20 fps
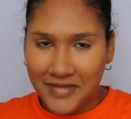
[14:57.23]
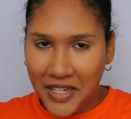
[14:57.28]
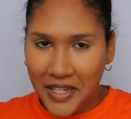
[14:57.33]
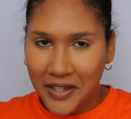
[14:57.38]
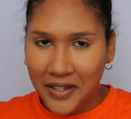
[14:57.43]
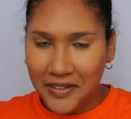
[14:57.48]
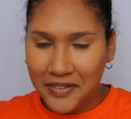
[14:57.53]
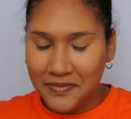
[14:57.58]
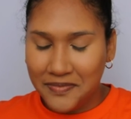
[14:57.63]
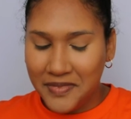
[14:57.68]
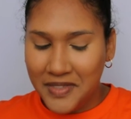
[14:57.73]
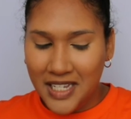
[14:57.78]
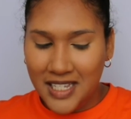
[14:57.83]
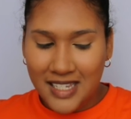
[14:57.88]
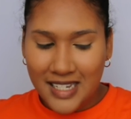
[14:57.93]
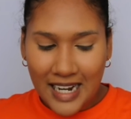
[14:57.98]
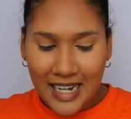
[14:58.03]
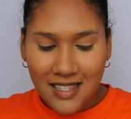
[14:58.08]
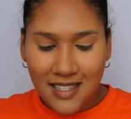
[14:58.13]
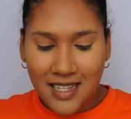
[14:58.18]
Yeah,
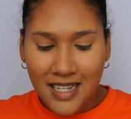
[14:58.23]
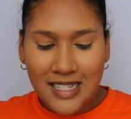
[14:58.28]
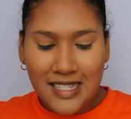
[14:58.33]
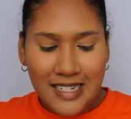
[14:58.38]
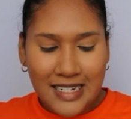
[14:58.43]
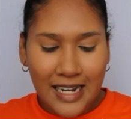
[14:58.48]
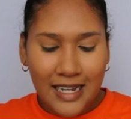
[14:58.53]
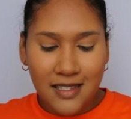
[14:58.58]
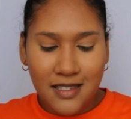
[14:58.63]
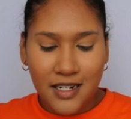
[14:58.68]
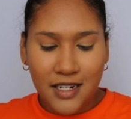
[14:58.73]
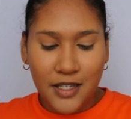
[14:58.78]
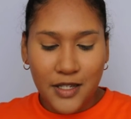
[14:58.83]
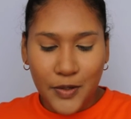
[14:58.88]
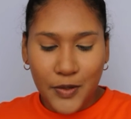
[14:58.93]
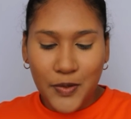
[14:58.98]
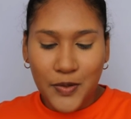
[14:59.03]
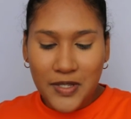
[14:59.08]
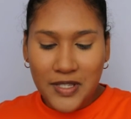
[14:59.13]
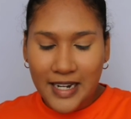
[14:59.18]
It's nice to
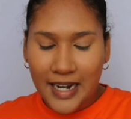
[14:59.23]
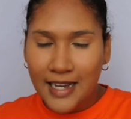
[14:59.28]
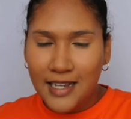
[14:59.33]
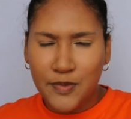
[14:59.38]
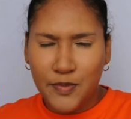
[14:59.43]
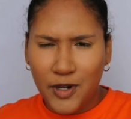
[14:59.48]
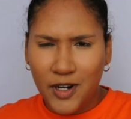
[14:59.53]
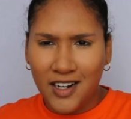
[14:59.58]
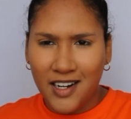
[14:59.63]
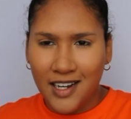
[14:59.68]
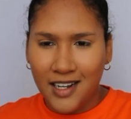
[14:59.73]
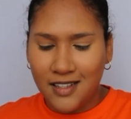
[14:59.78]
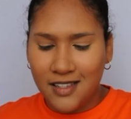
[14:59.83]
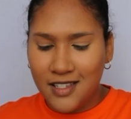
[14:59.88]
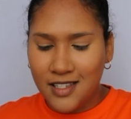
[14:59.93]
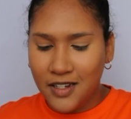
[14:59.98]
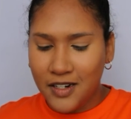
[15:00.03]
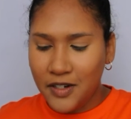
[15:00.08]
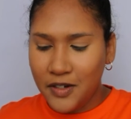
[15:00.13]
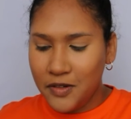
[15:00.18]
use nice products,
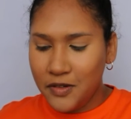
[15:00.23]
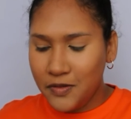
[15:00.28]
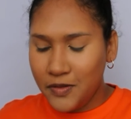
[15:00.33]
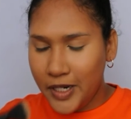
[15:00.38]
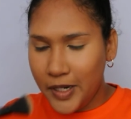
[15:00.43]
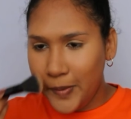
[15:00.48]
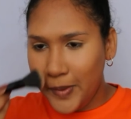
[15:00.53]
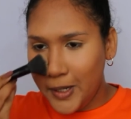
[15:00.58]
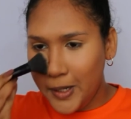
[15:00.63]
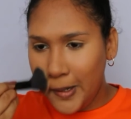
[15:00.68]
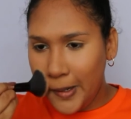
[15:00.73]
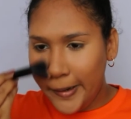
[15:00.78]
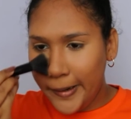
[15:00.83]
you know what I mean?